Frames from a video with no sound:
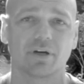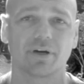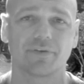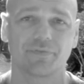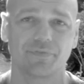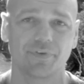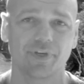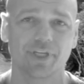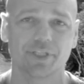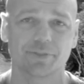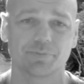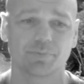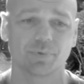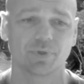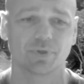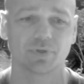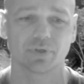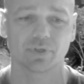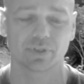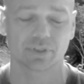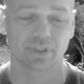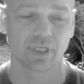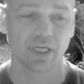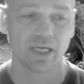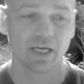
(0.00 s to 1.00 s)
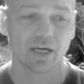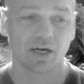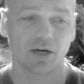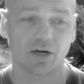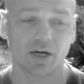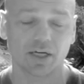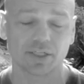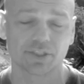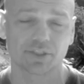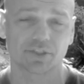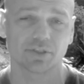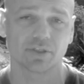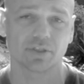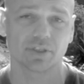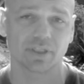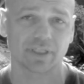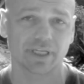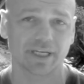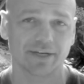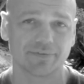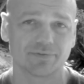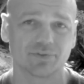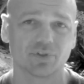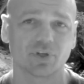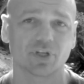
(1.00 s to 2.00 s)
life is, because I
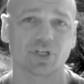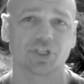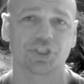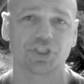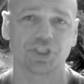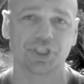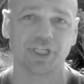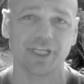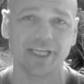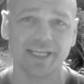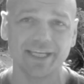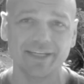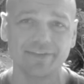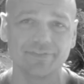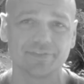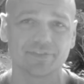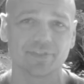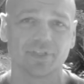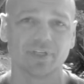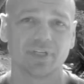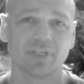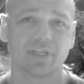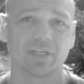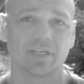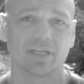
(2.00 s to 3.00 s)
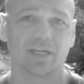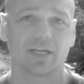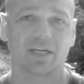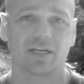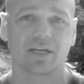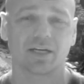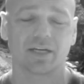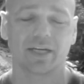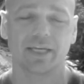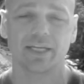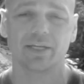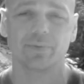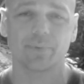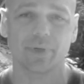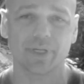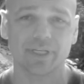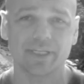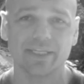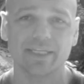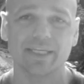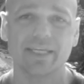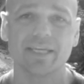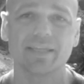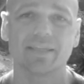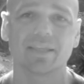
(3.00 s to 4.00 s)
certainly have not achieved uh, anywhere
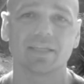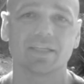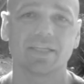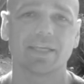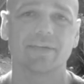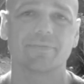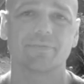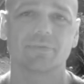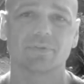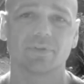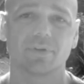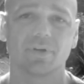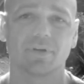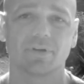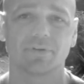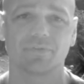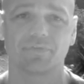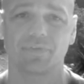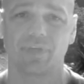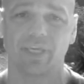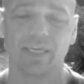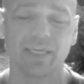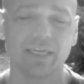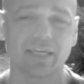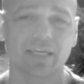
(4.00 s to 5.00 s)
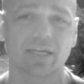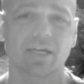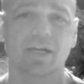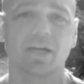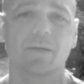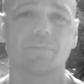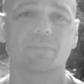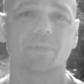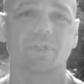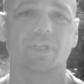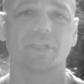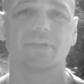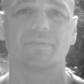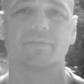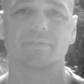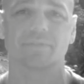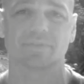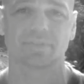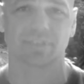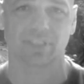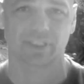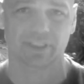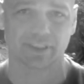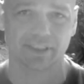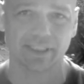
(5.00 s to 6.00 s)
near the level of income, the level
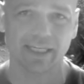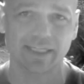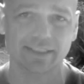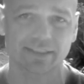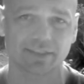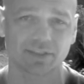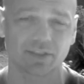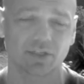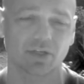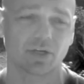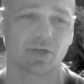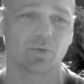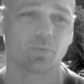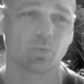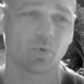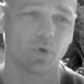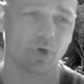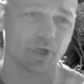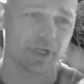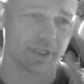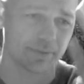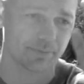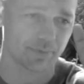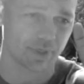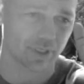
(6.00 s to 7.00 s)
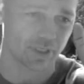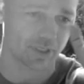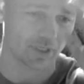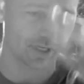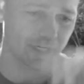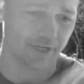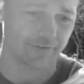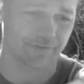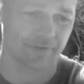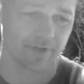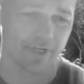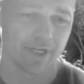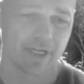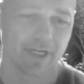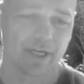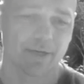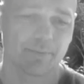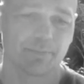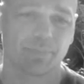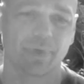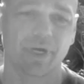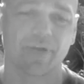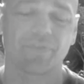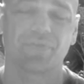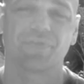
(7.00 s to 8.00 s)
of success that I want in my life,
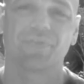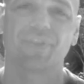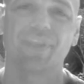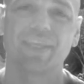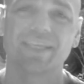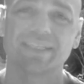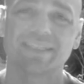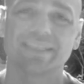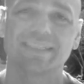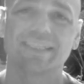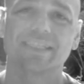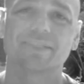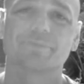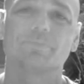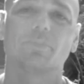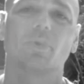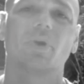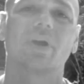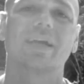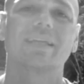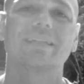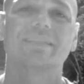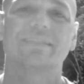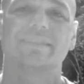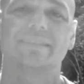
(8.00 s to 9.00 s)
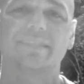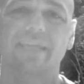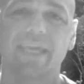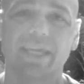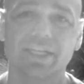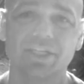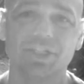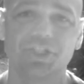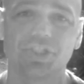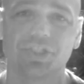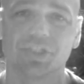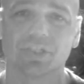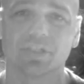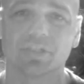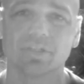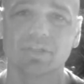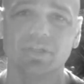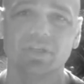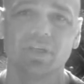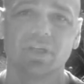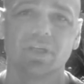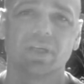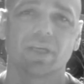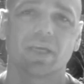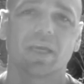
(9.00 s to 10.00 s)
but this is my
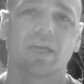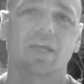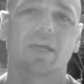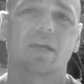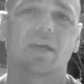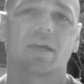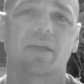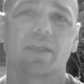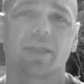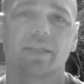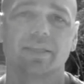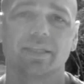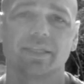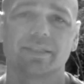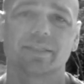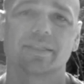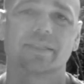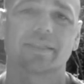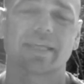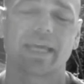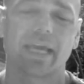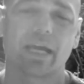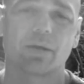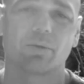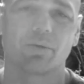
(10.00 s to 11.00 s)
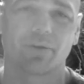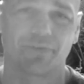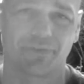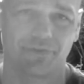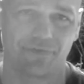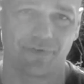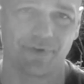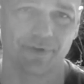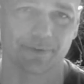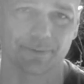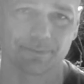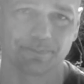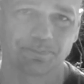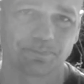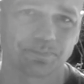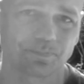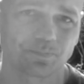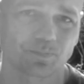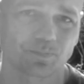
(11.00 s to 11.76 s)
intention uh, and this is how I feel.